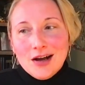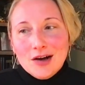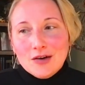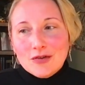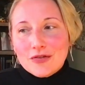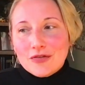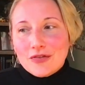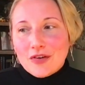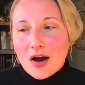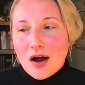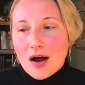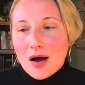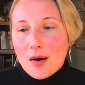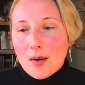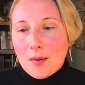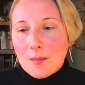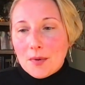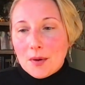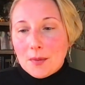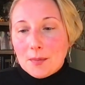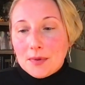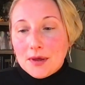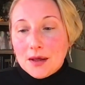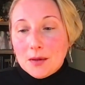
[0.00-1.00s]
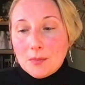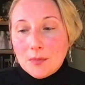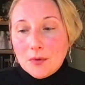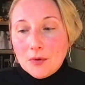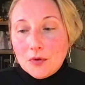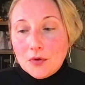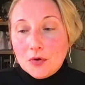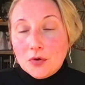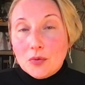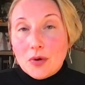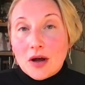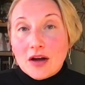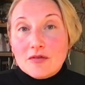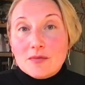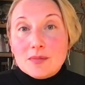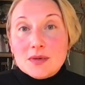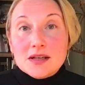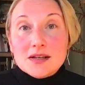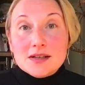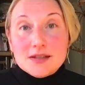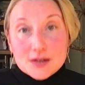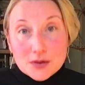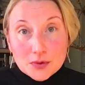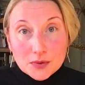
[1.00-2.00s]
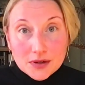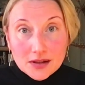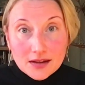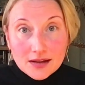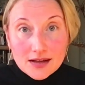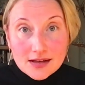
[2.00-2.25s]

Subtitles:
from people who have been doing